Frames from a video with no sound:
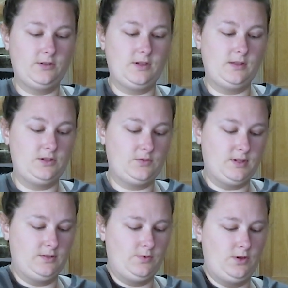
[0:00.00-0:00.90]
think this
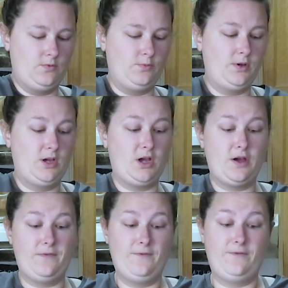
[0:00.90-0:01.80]
recipe will be
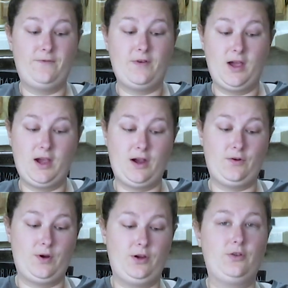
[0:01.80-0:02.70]

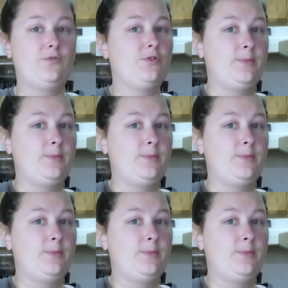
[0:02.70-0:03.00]
very good for